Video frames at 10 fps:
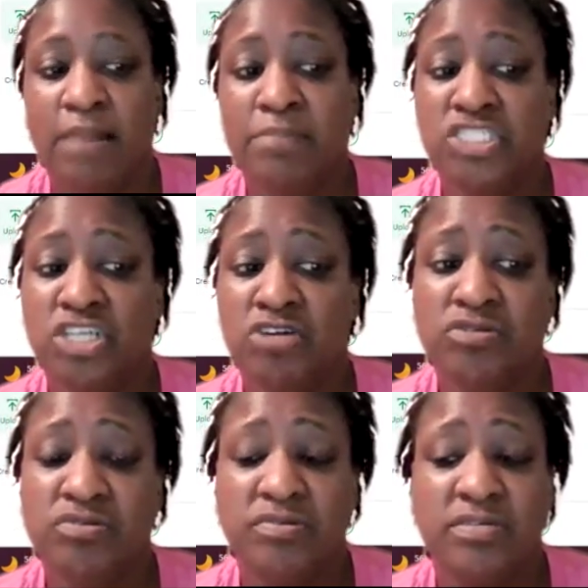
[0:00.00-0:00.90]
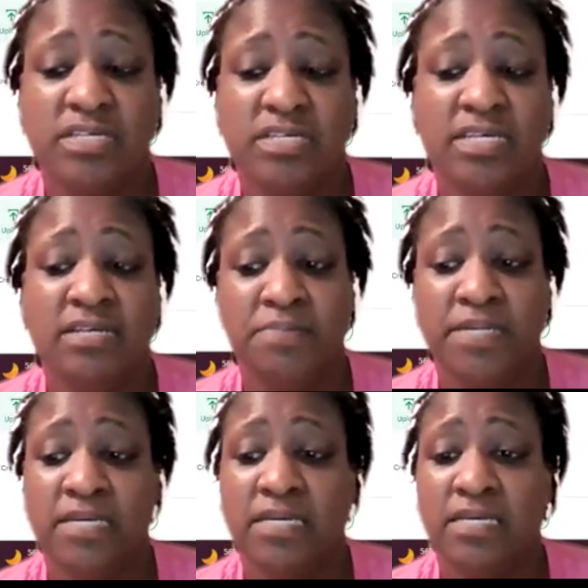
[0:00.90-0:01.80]
And I'm gonna show you in a little
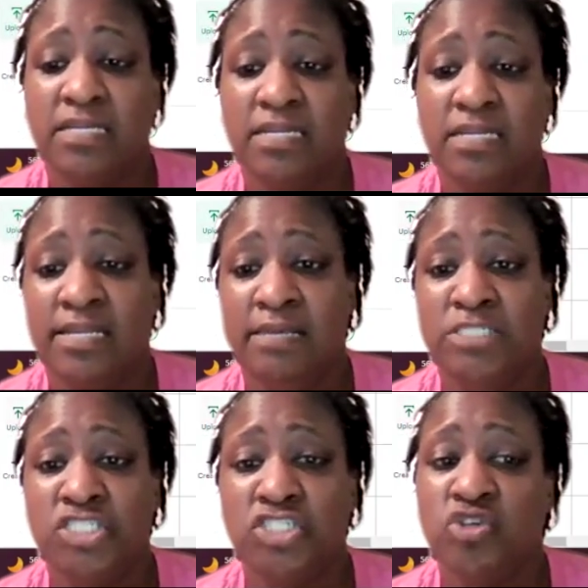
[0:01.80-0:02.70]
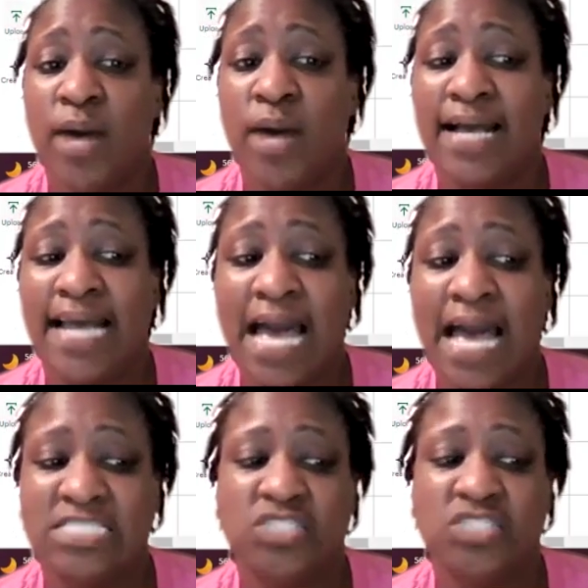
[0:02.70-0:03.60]
bit. Let me show you how I
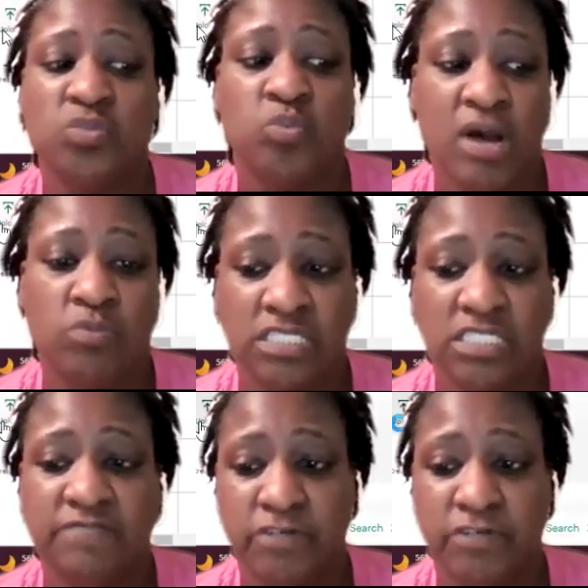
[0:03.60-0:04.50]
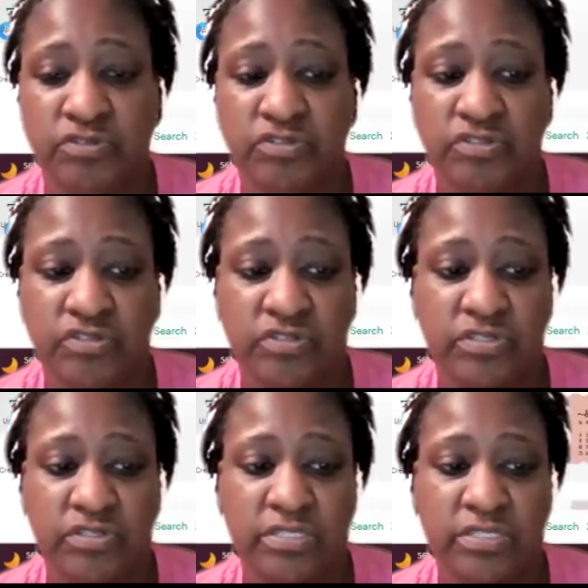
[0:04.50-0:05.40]
got to where I was first.
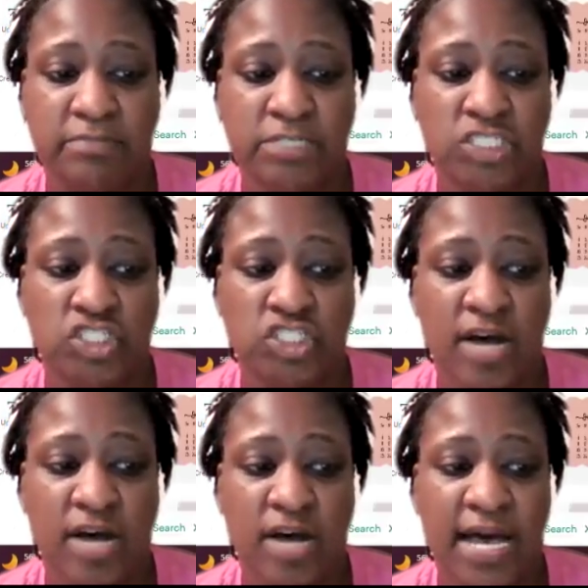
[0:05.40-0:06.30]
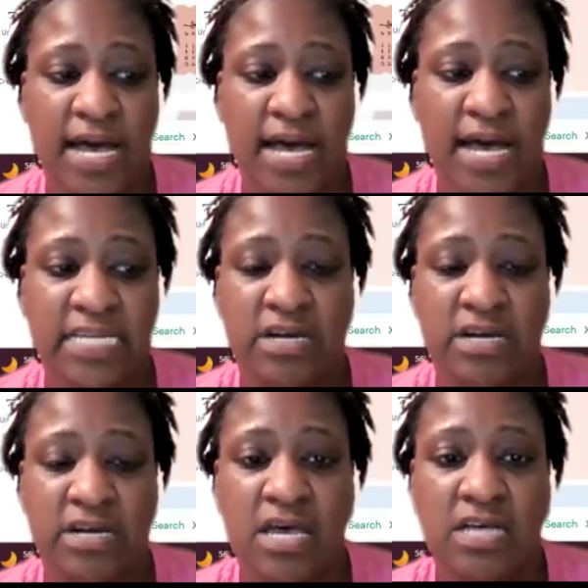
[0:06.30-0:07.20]
Let me show you how I got there.
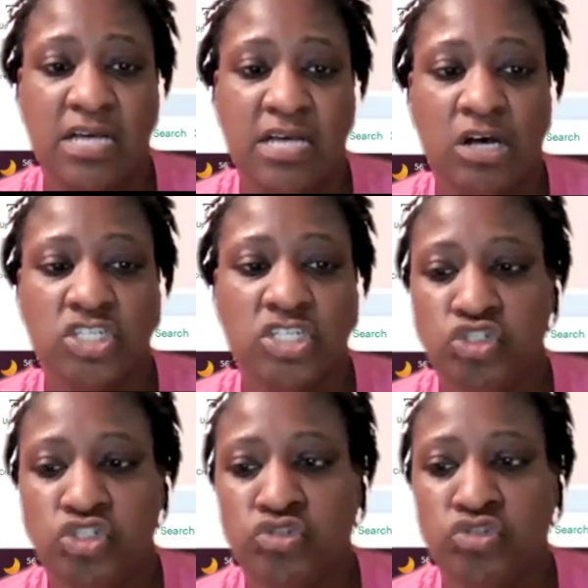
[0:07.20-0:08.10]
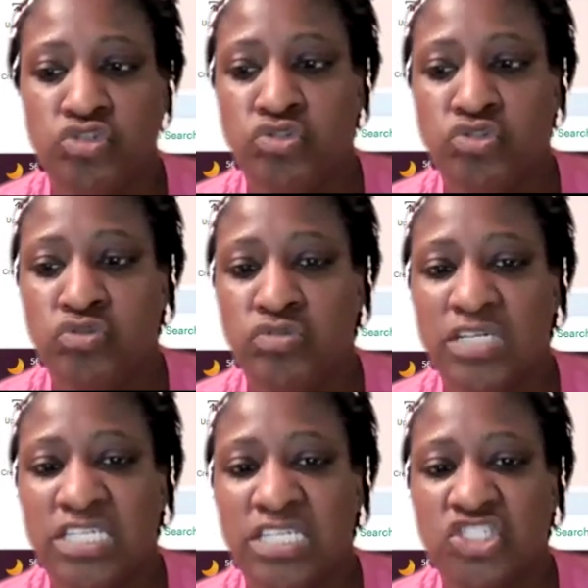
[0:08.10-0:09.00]
So I'm just gonna do, let's
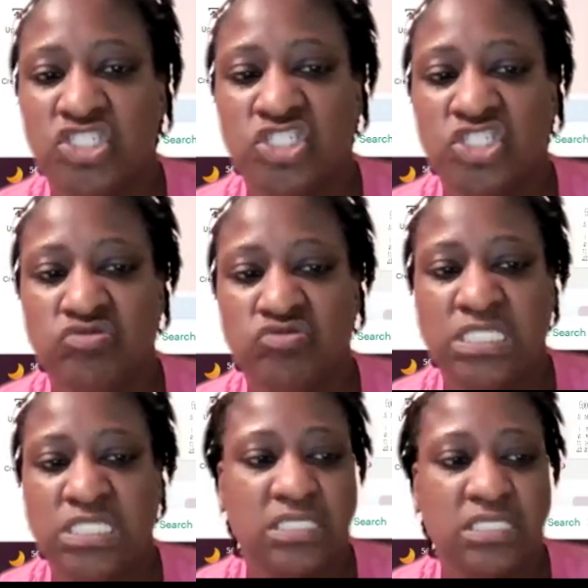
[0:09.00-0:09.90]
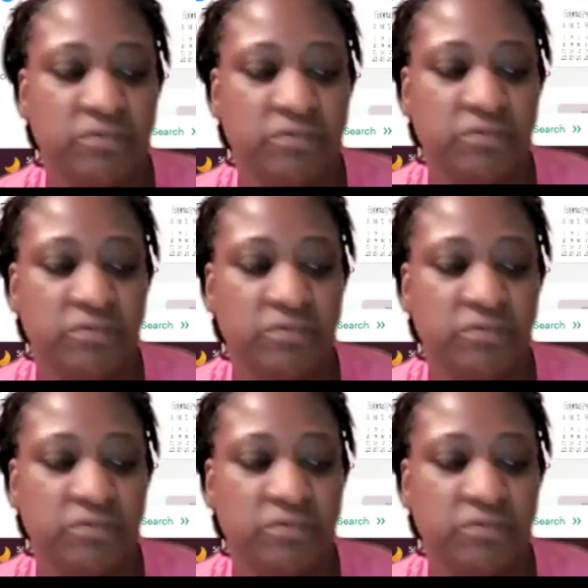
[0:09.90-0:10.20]
just do 6 of them.